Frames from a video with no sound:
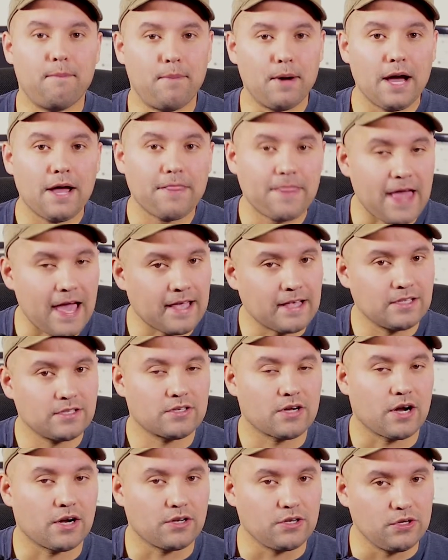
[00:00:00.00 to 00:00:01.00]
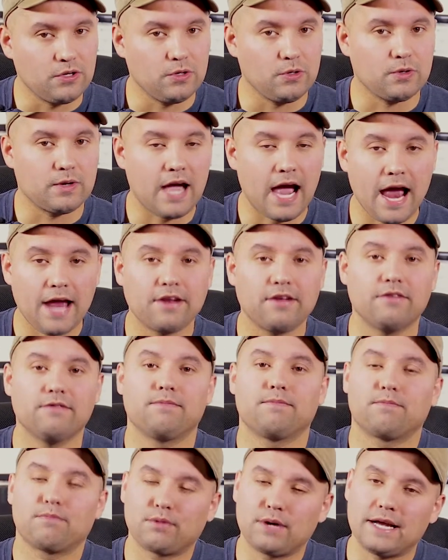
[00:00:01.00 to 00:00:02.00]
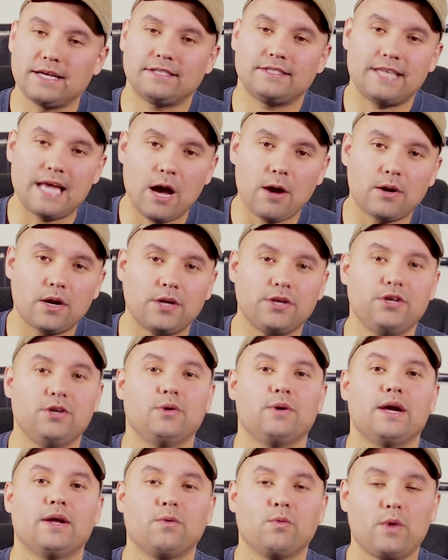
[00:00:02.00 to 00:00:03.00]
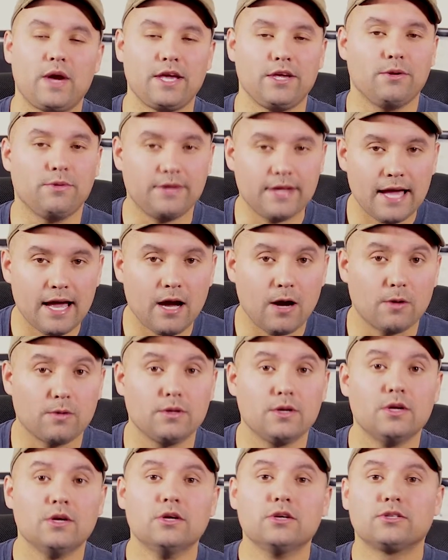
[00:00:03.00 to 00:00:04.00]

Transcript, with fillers: but that can start to kind of press down on you and weigh you down.